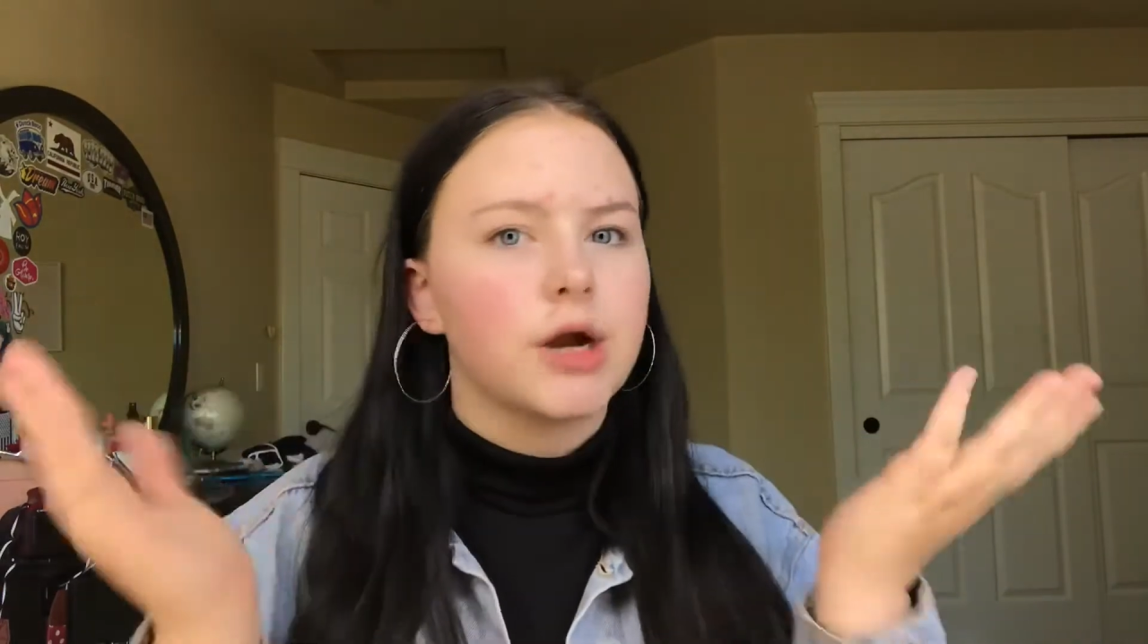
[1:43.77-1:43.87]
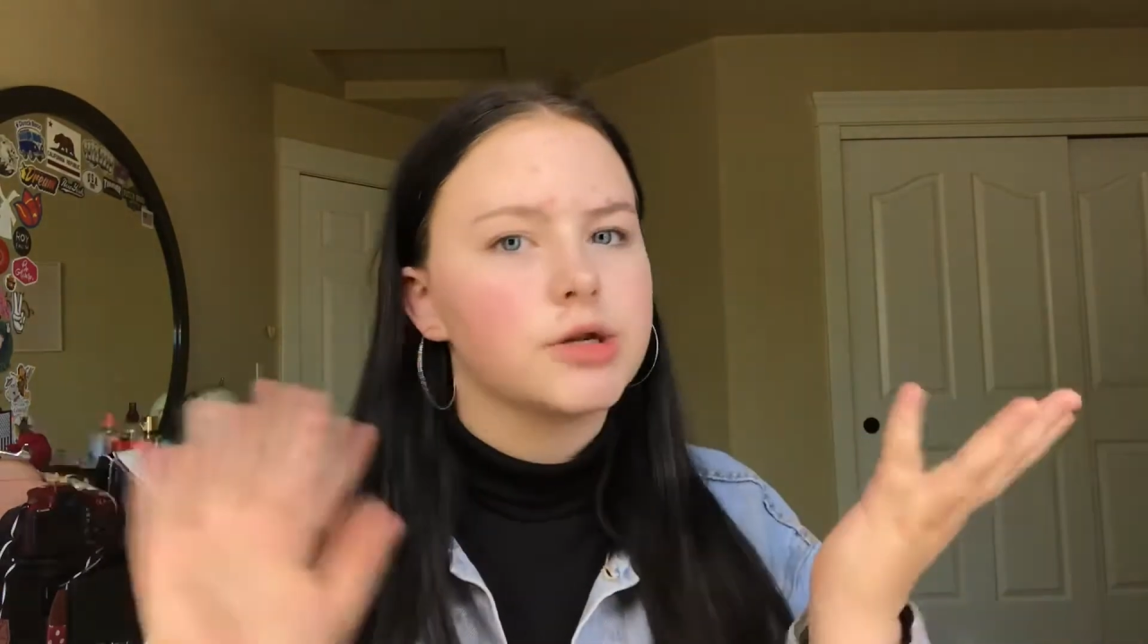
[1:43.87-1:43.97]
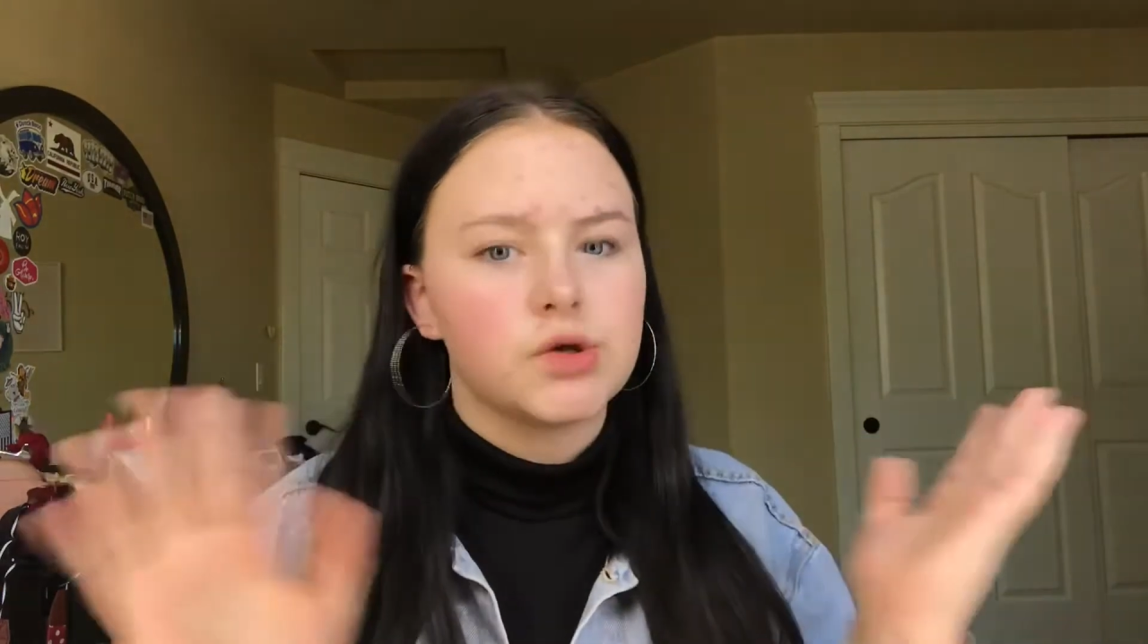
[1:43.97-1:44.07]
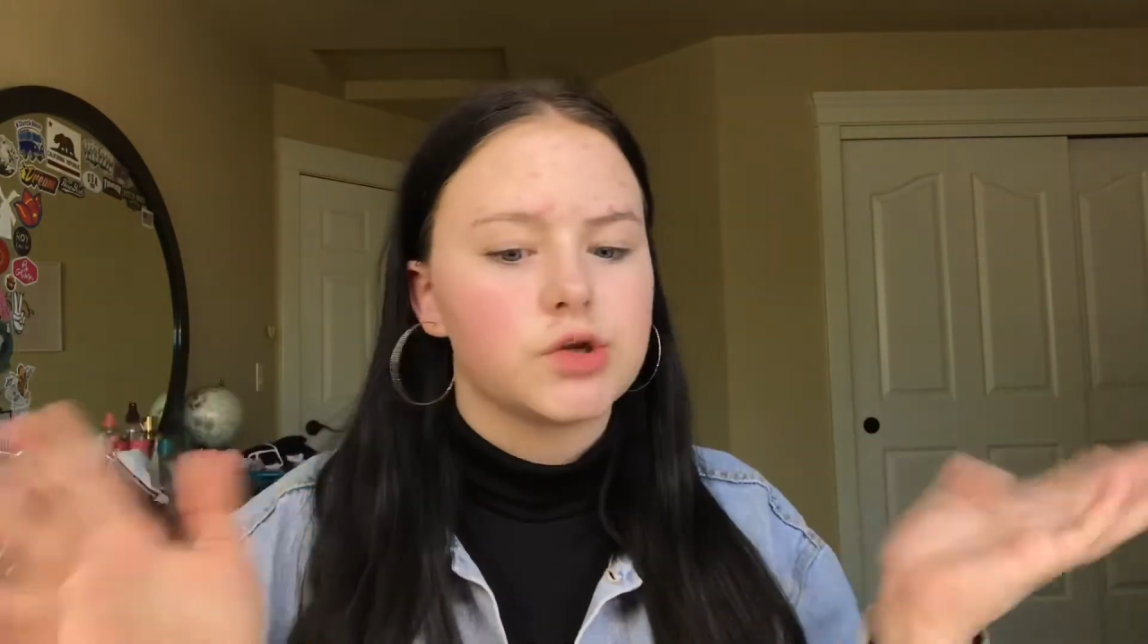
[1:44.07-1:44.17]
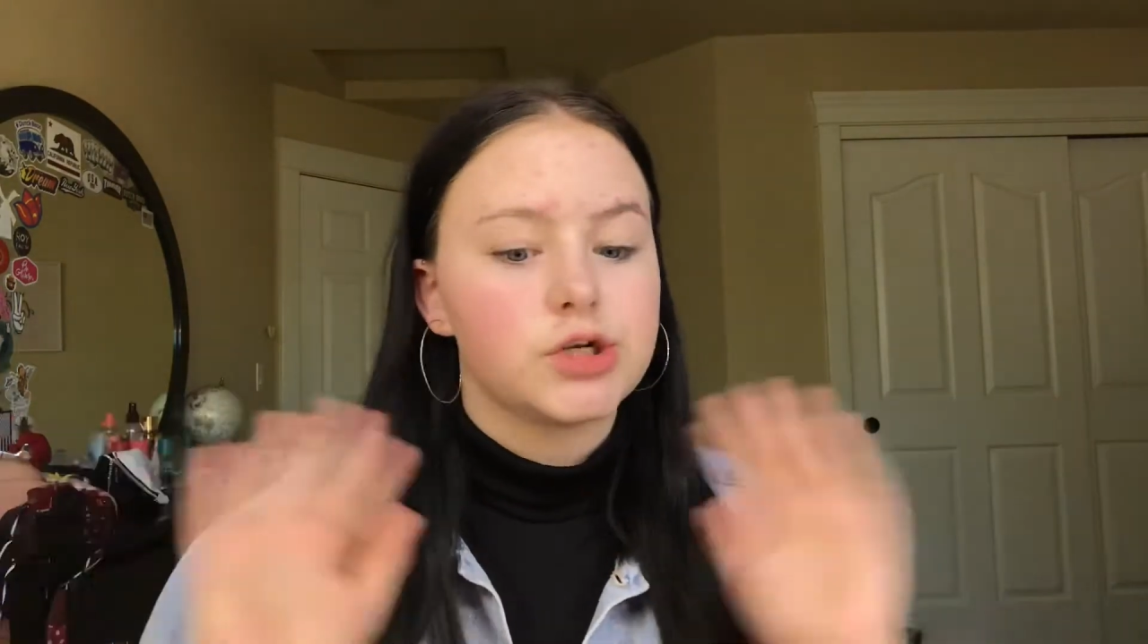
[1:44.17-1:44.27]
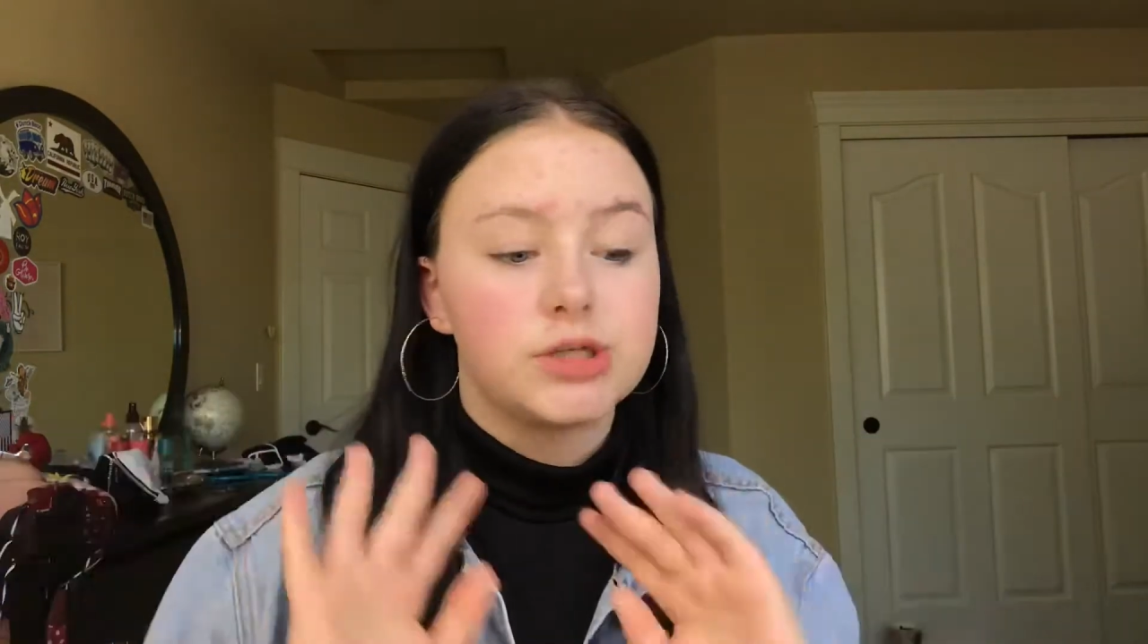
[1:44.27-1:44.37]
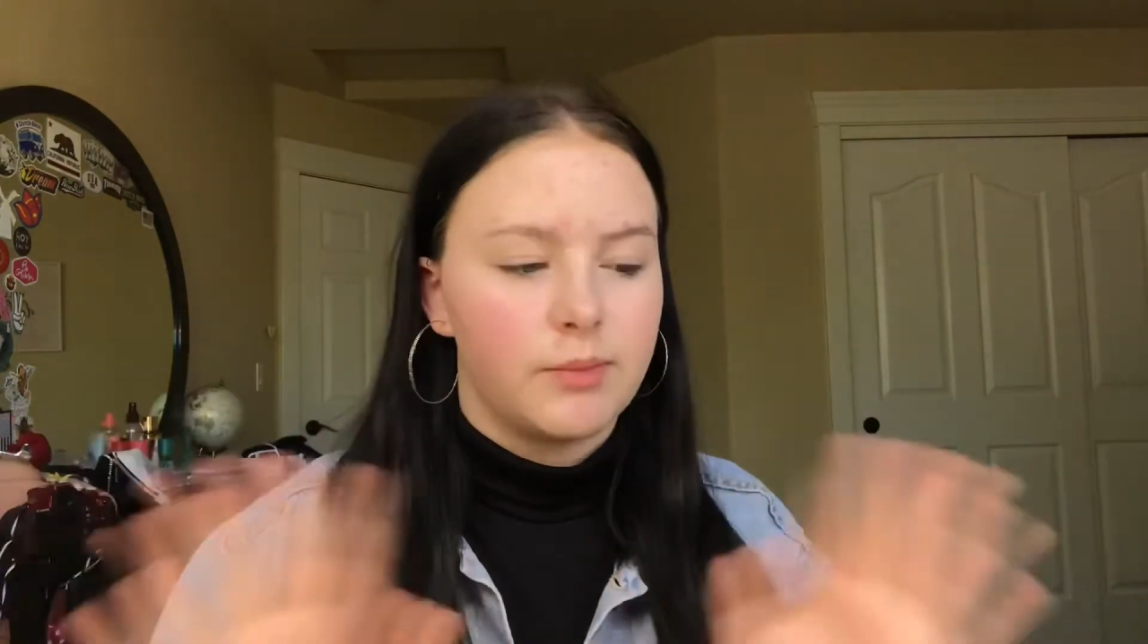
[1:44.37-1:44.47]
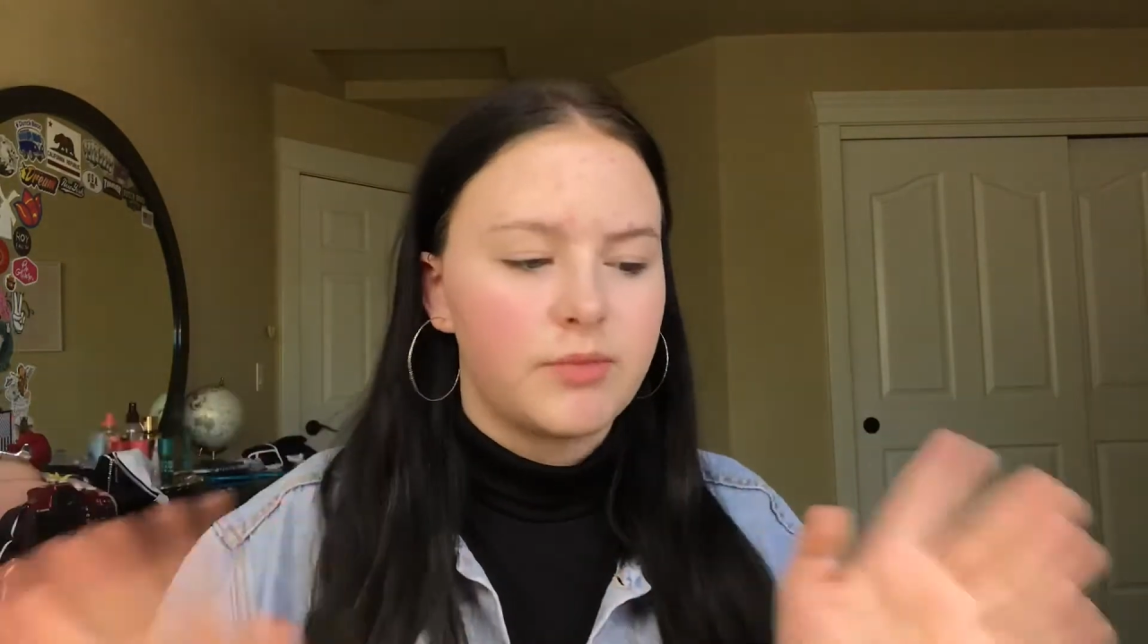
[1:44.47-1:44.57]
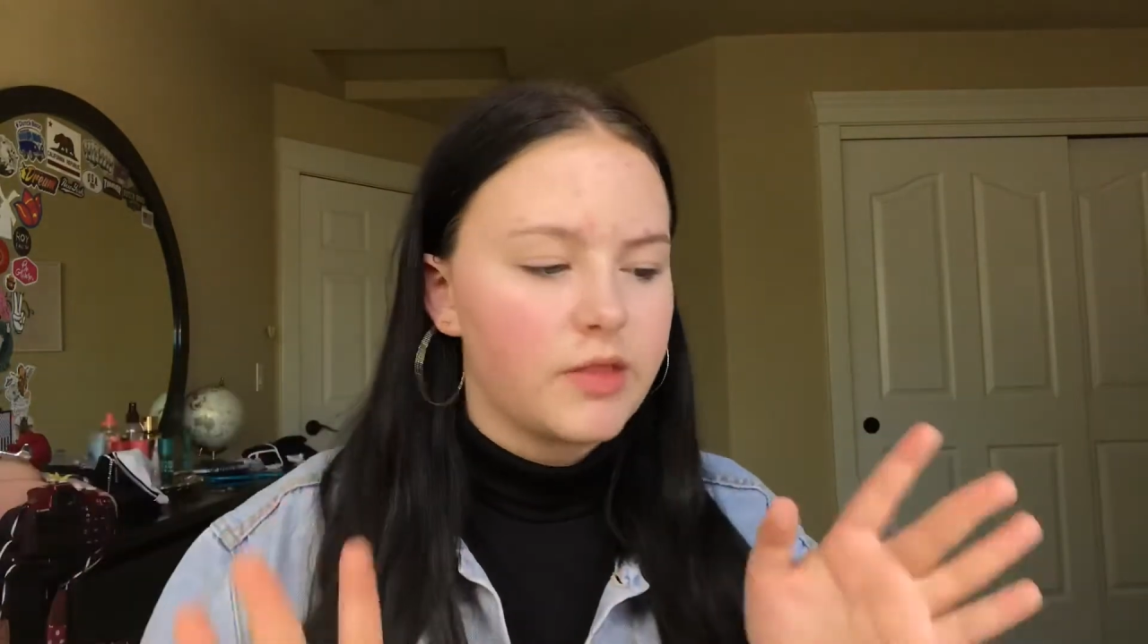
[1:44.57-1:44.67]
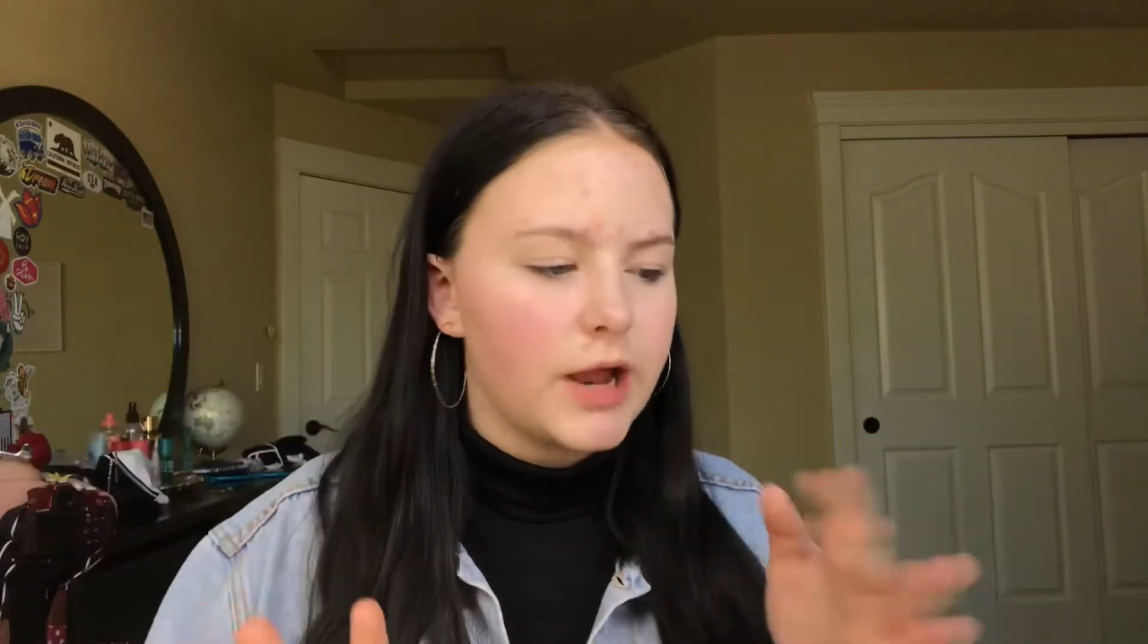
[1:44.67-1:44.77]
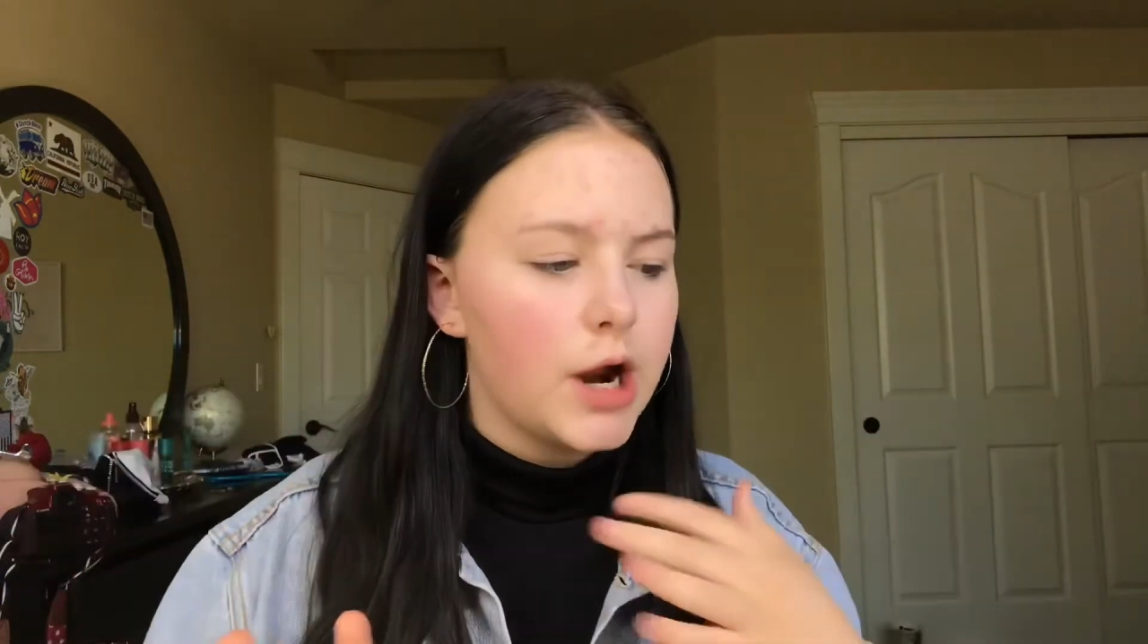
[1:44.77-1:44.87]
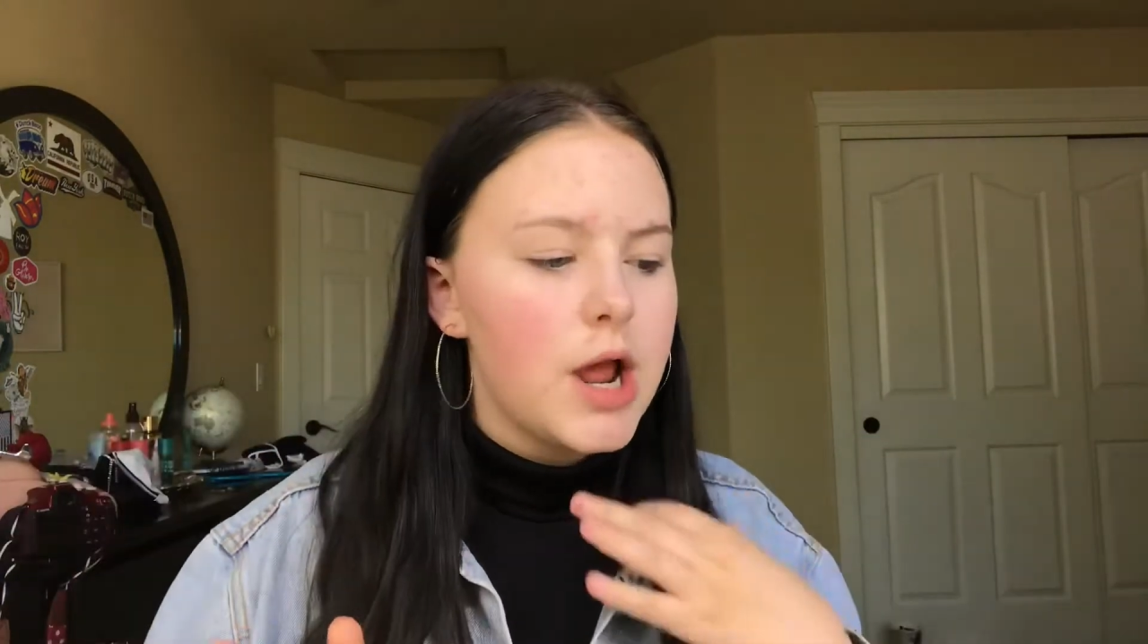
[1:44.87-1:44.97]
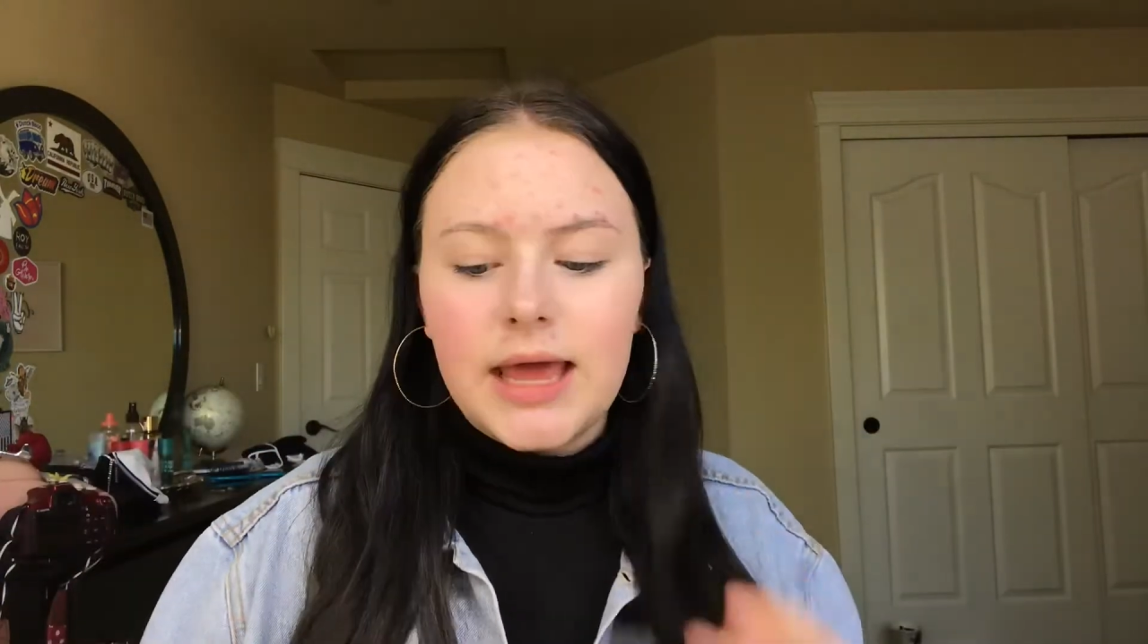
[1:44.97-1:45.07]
so there's something there.